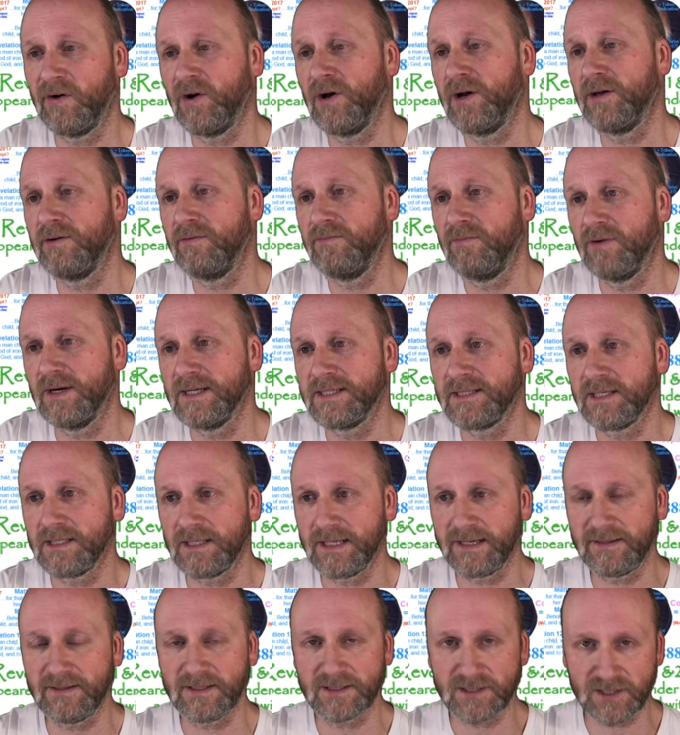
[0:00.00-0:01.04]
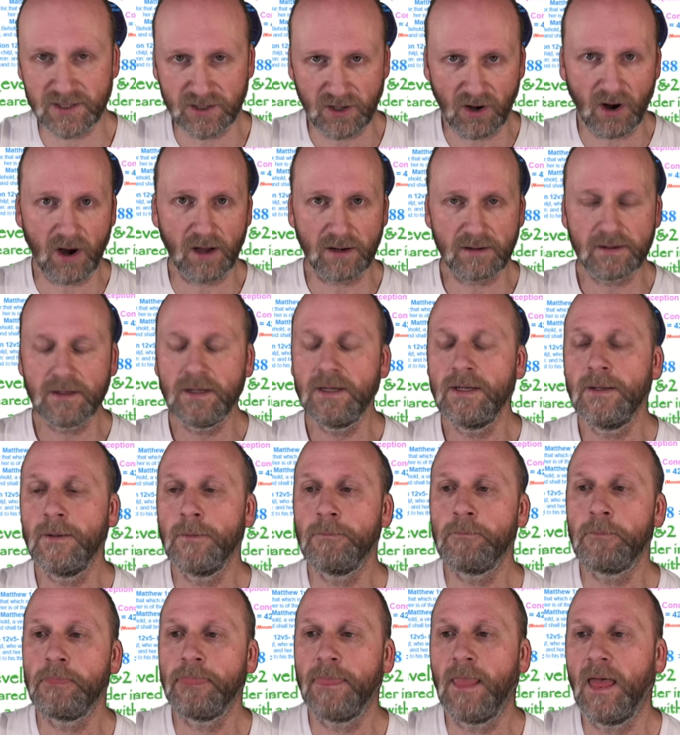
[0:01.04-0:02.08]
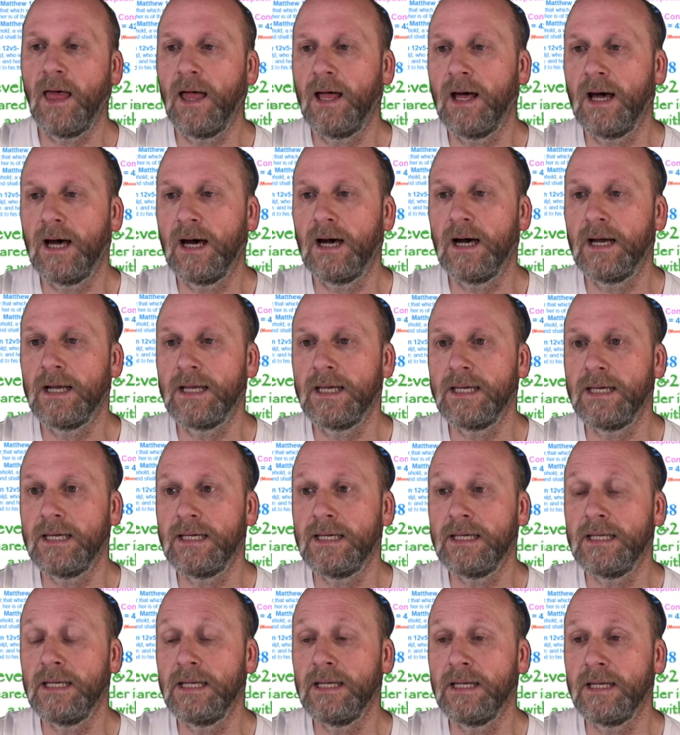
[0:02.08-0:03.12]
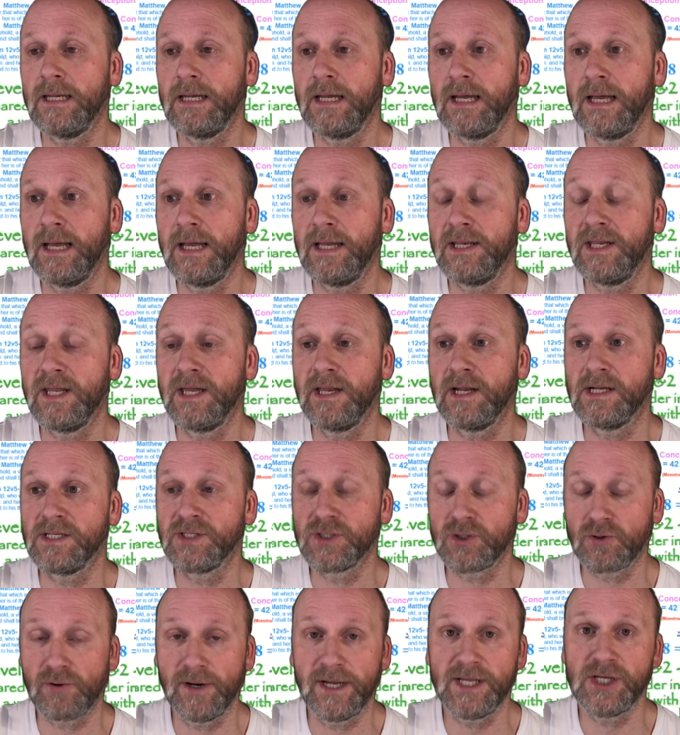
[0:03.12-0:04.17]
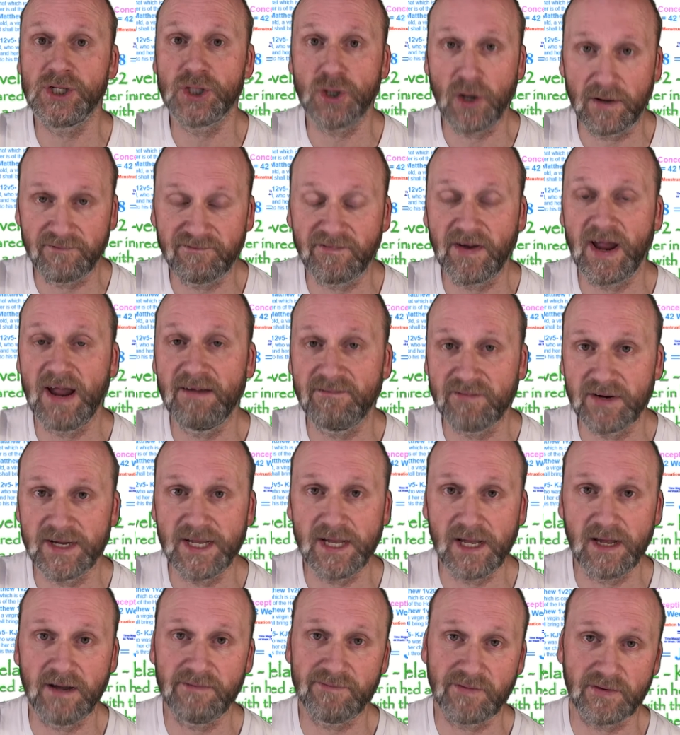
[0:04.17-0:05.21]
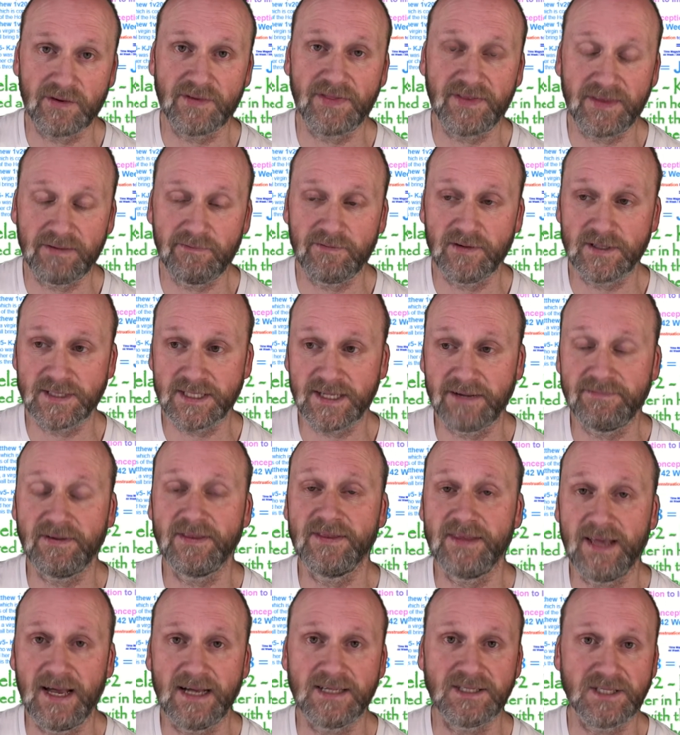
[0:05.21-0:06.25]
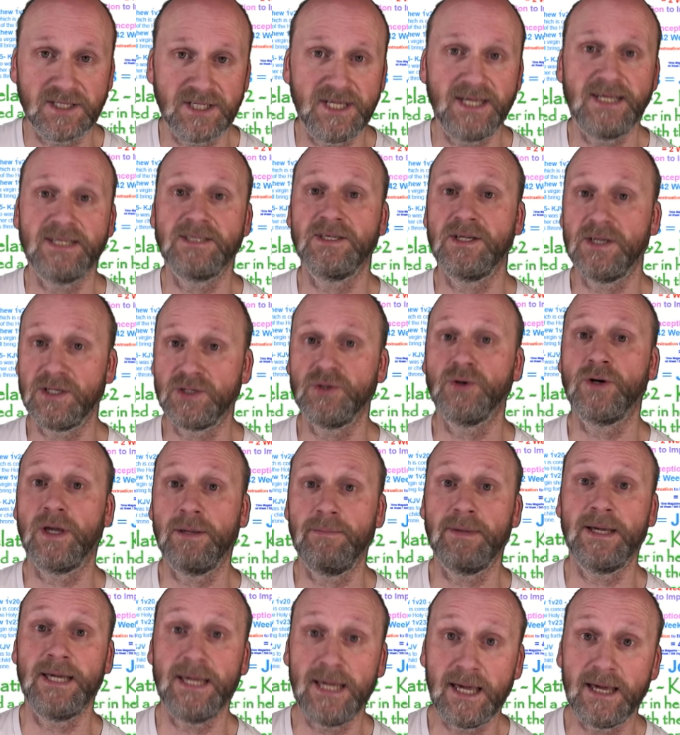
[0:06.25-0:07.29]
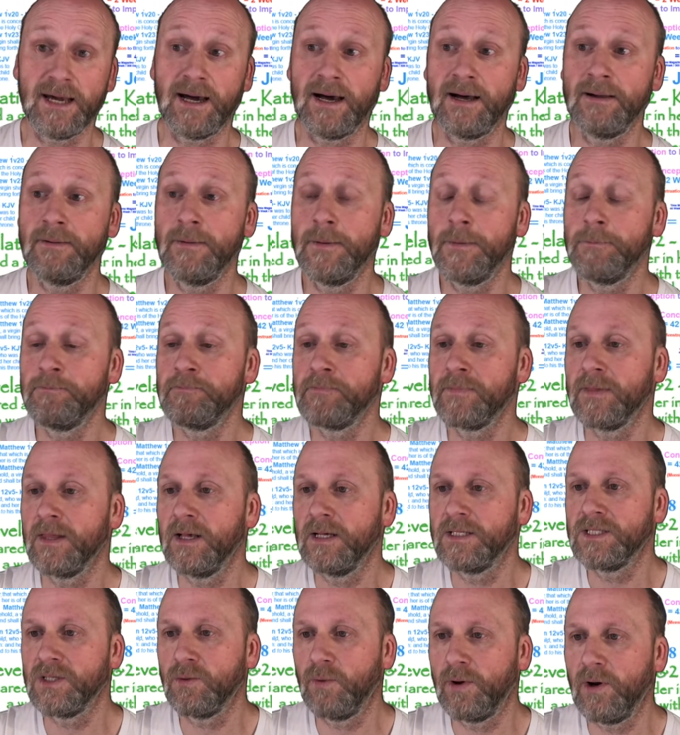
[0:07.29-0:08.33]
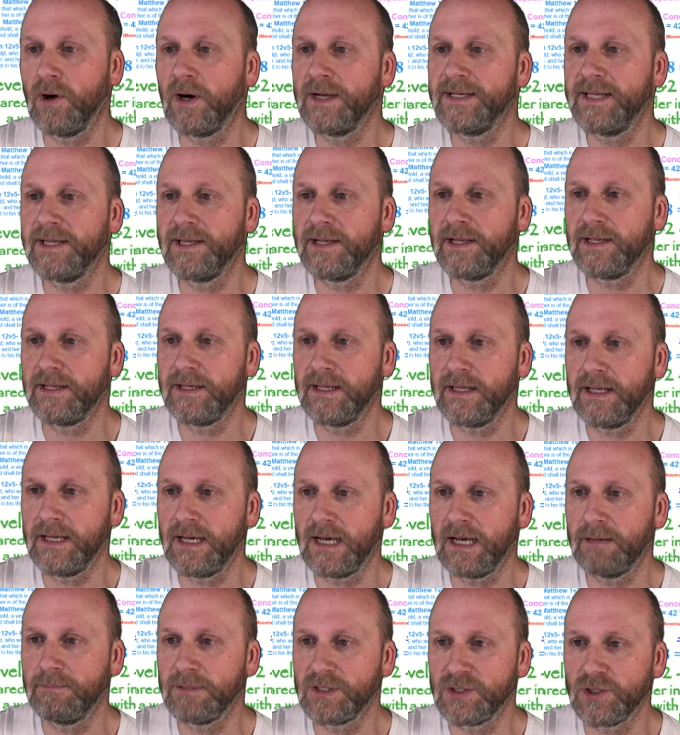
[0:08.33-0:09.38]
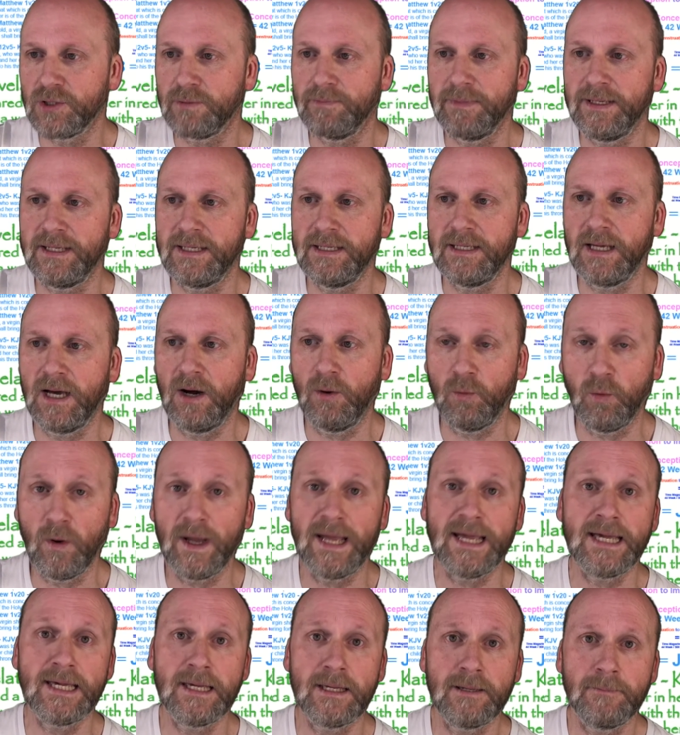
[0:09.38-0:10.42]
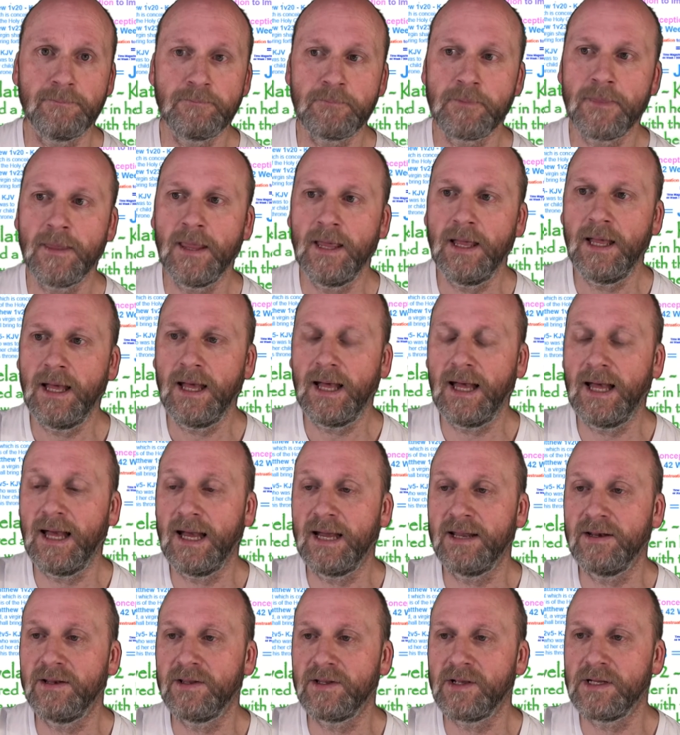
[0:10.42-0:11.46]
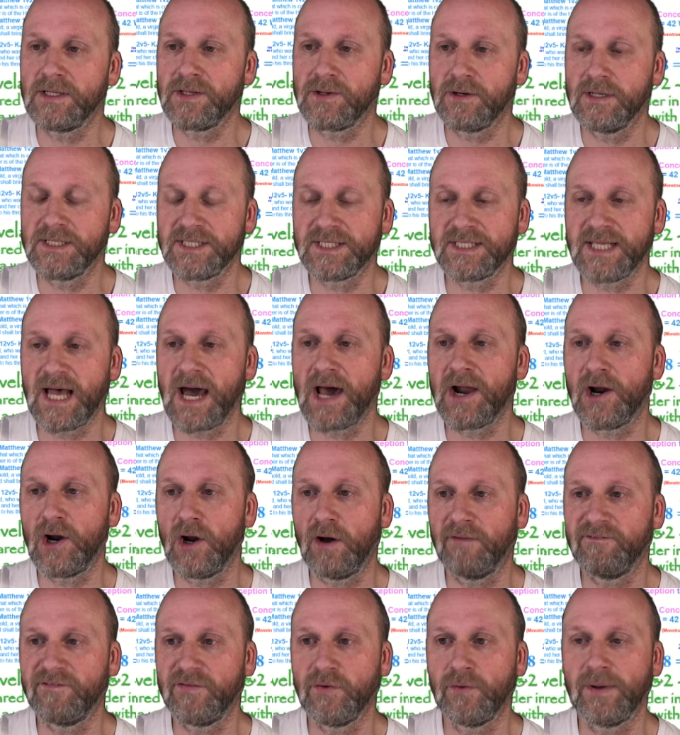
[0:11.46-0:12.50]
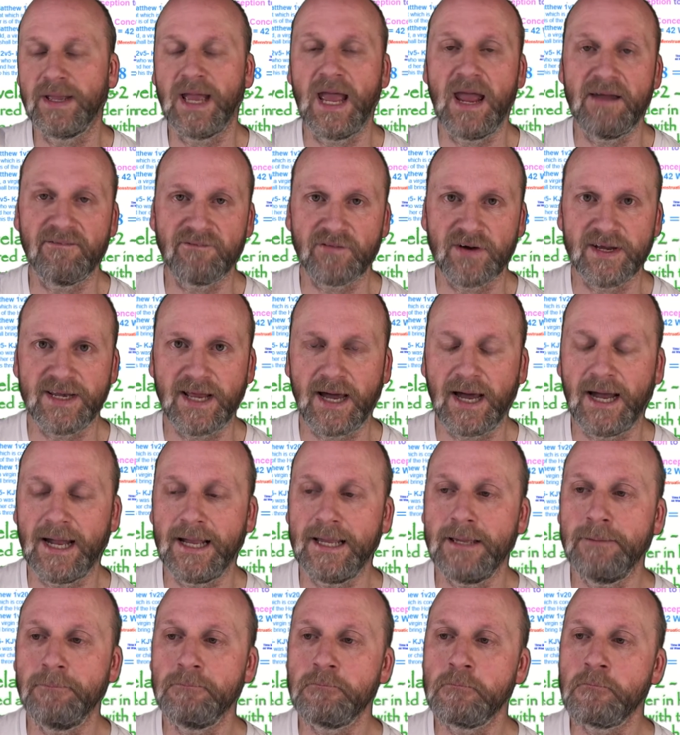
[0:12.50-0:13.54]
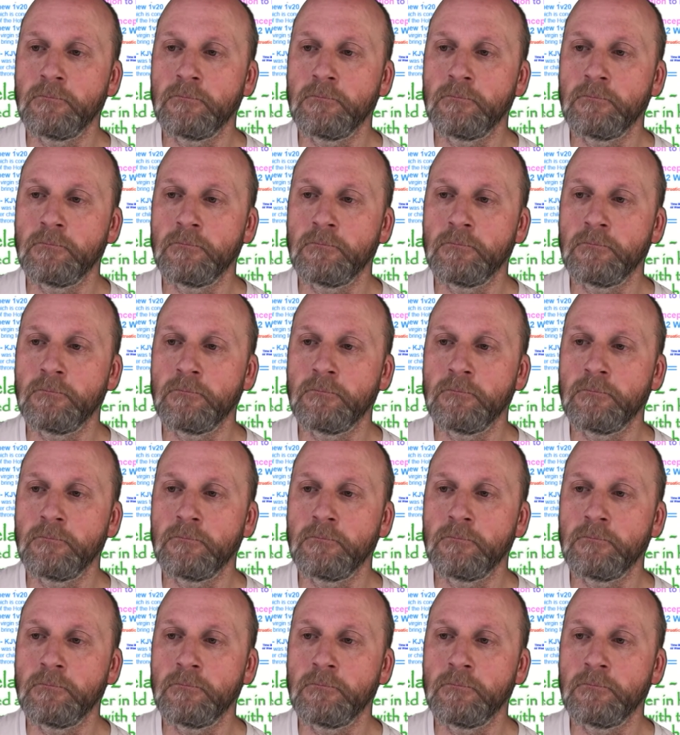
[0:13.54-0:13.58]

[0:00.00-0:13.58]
heard recently that Scott, he did a screenshot for every year for 7,000 years, and it took him a year. So when I did it, it took me a week, and so I started off doing every day